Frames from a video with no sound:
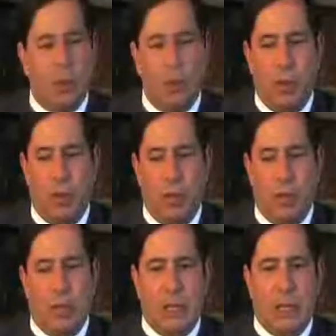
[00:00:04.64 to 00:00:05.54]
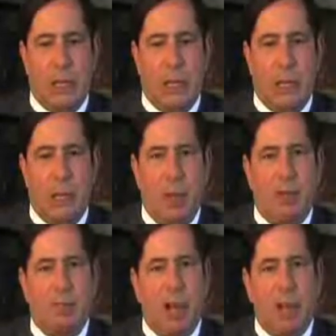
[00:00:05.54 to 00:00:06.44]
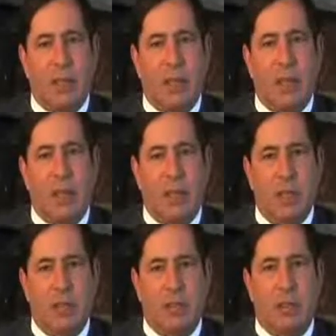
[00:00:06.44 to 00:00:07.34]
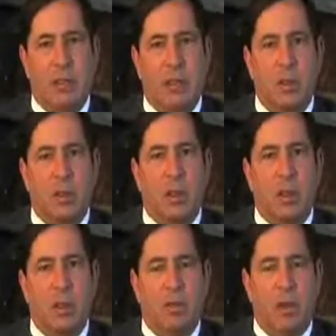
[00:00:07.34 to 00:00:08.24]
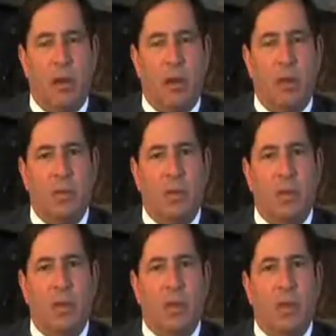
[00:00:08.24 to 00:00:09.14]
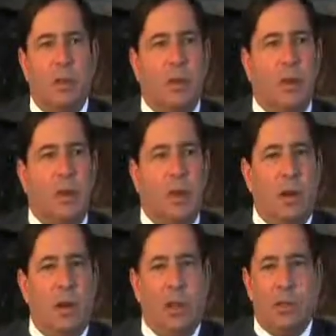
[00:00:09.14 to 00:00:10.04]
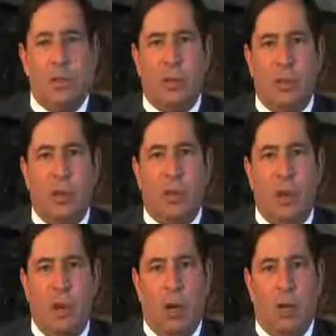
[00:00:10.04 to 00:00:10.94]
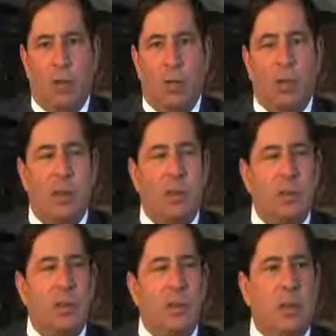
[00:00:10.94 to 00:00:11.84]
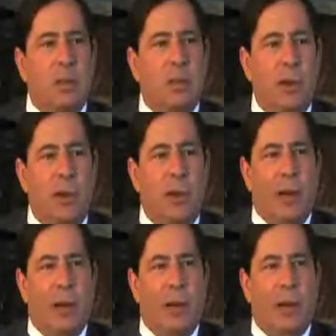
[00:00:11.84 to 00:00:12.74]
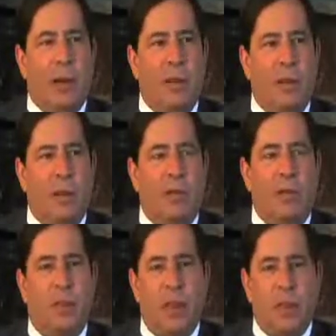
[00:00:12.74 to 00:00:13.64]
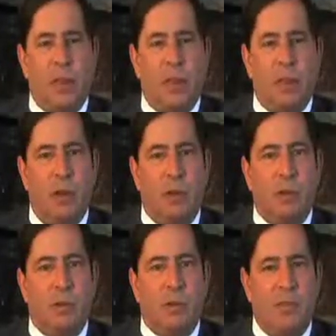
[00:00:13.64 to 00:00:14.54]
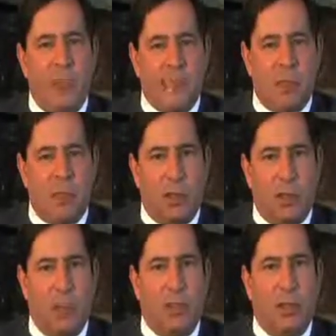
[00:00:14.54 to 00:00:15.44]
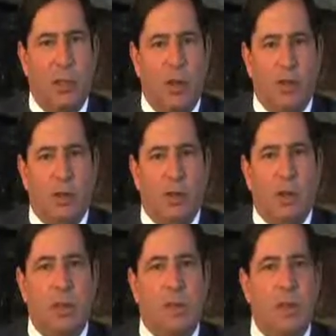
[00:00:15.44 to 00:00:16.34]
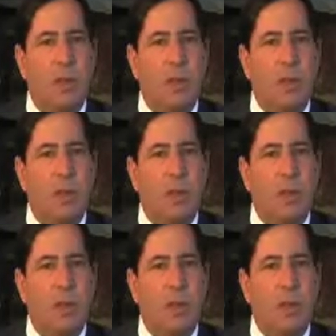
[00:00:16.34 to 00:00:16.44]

Bill. A malpractice case involves injury caused by the failure of a professional, a doctor,